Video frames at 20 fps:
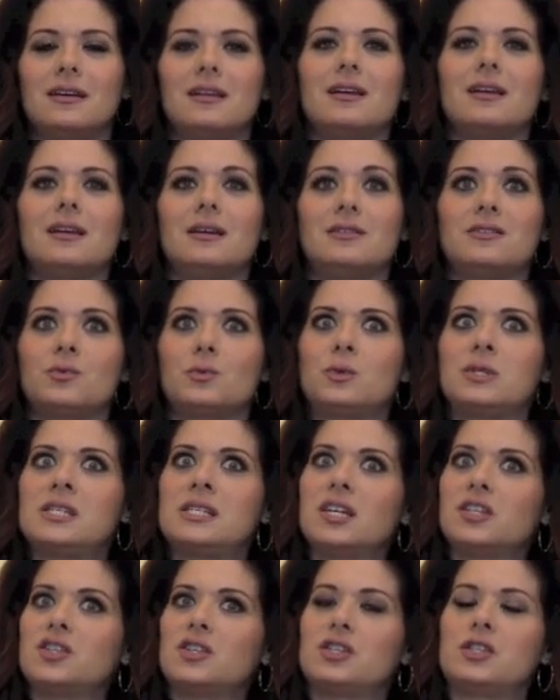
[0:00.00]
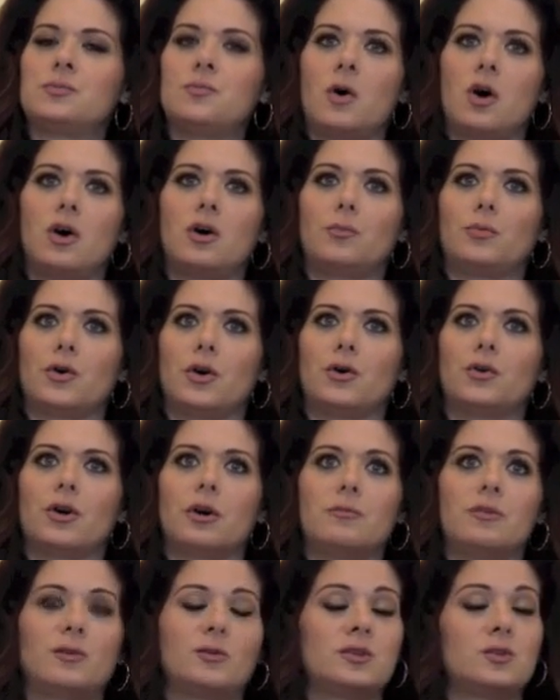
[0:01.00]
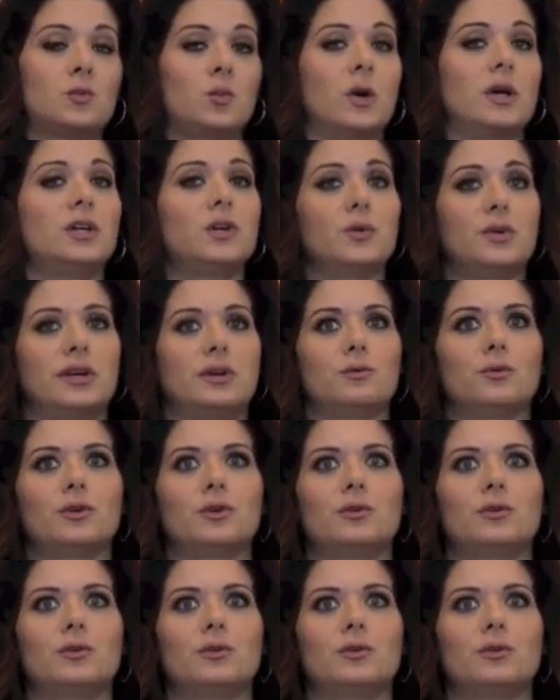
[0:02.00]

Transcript: It was such a small program. There was 1 green